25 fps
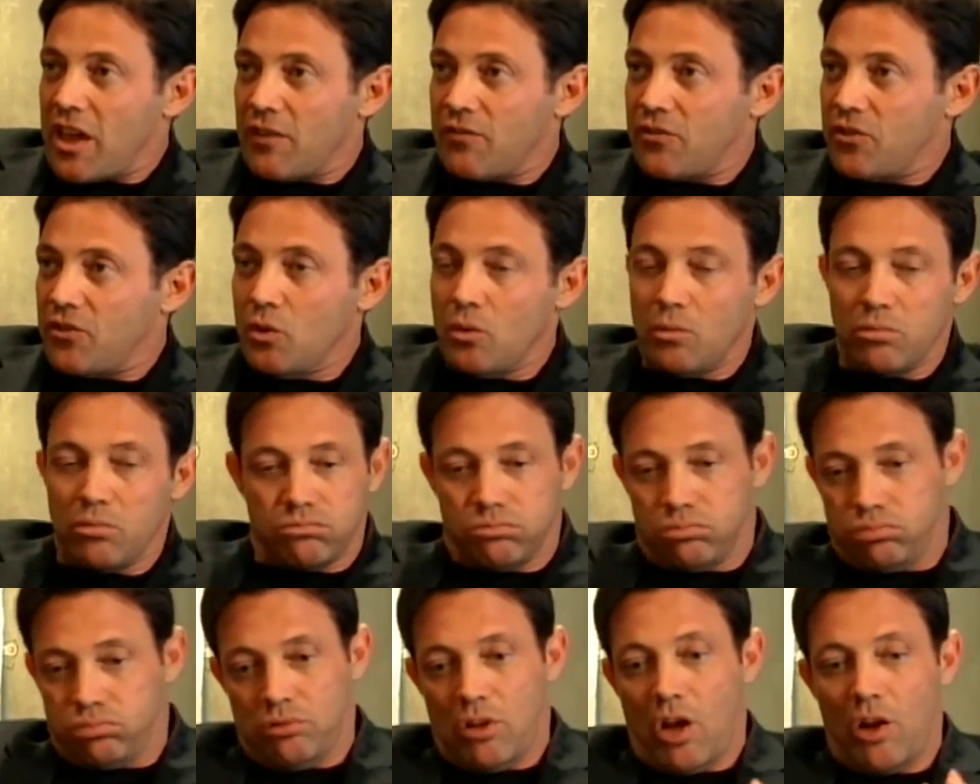if you
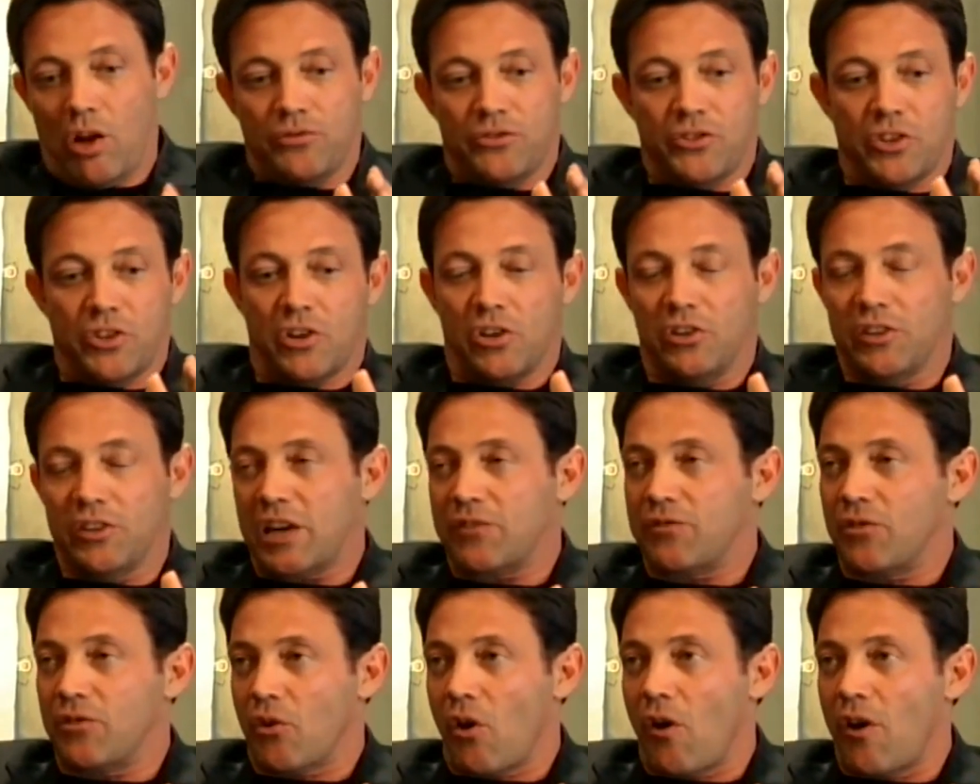love to
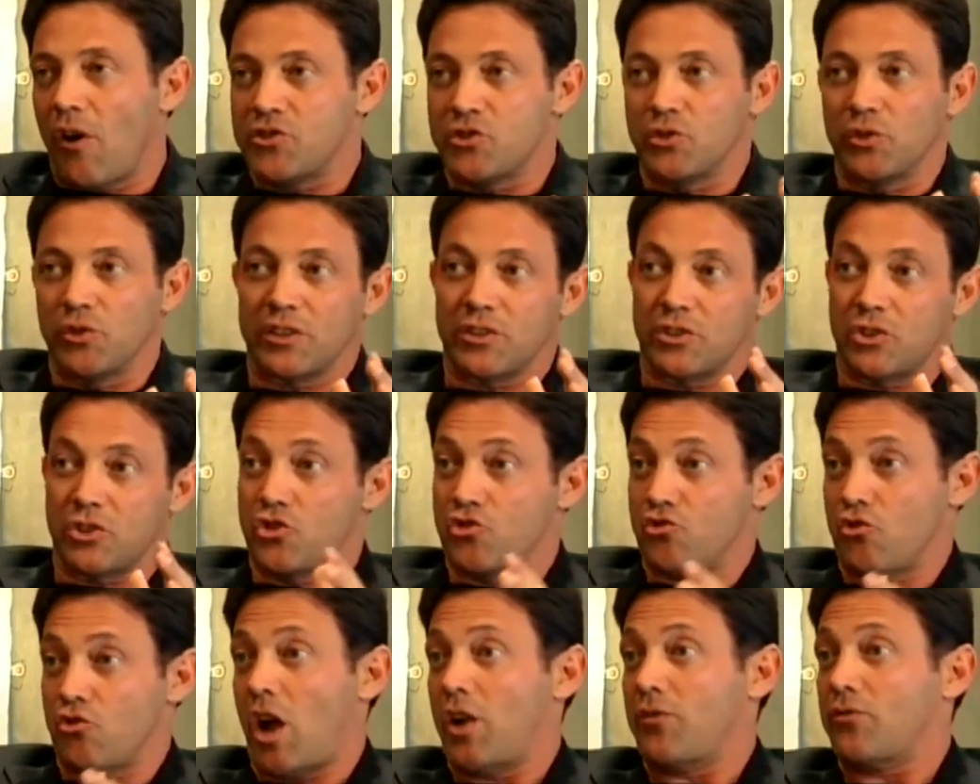collect Ferraris, you like to
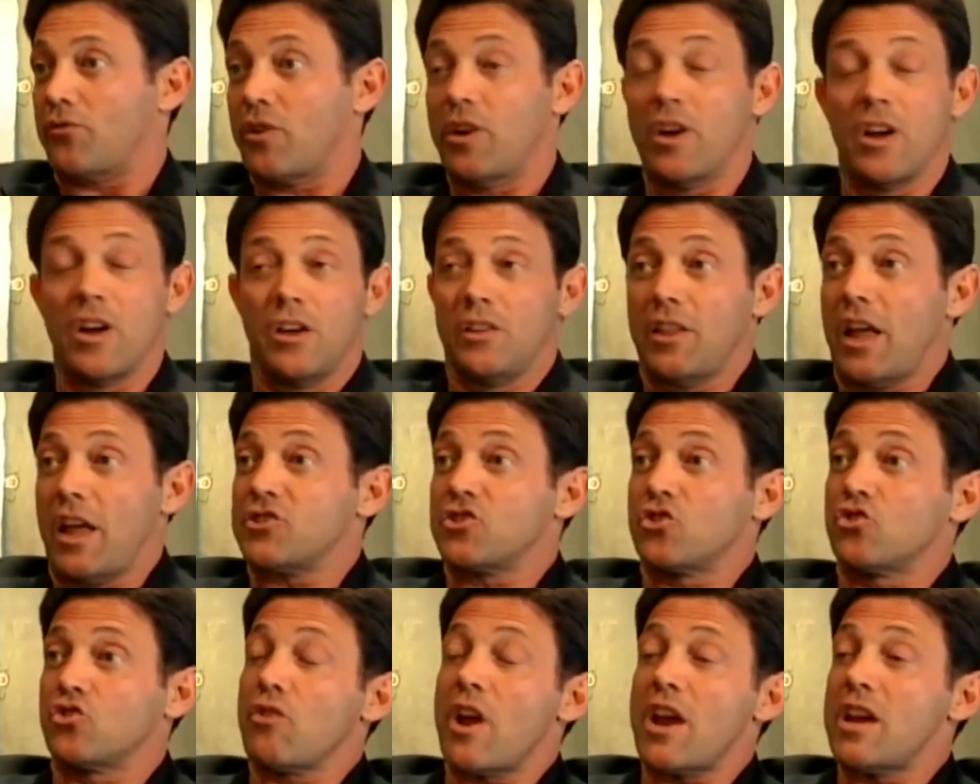drive. For,
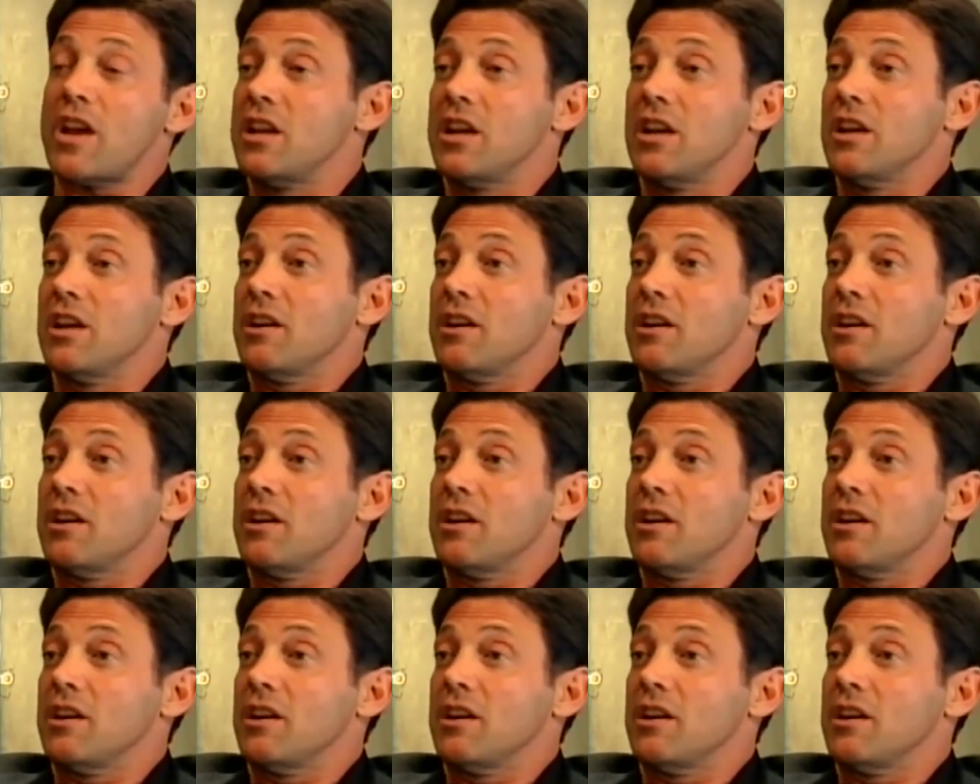that's great.